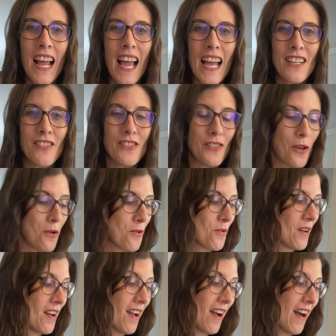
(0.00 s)
And
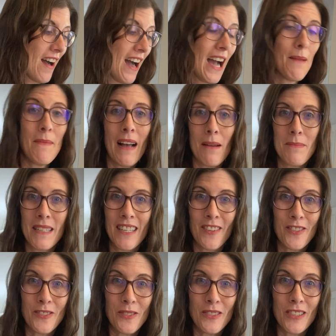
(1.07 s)
so I'm happy to
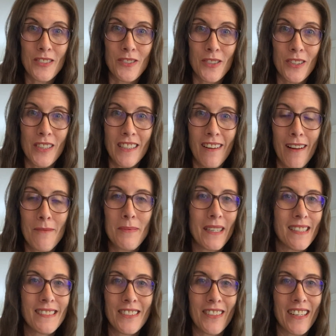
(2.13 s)
introduce this early on
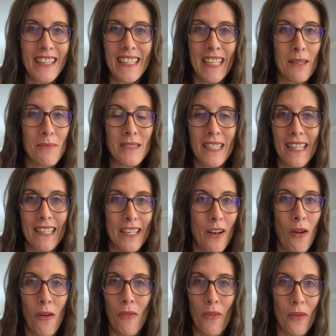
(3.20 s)
because they're going to keep seeing it
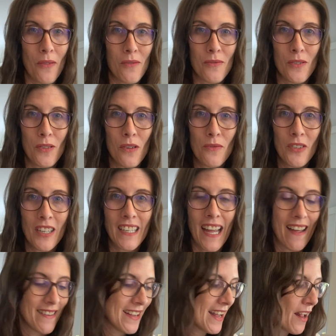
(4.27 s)
over and over and over
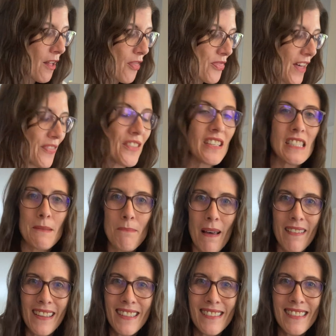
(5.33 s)
again, that the
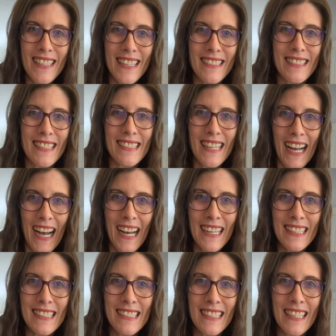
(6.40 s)
spelling stays
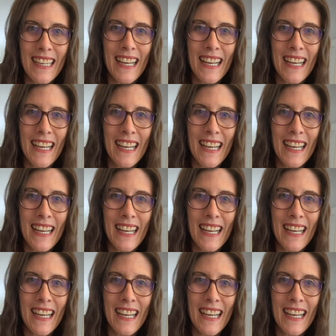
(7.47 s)
intact,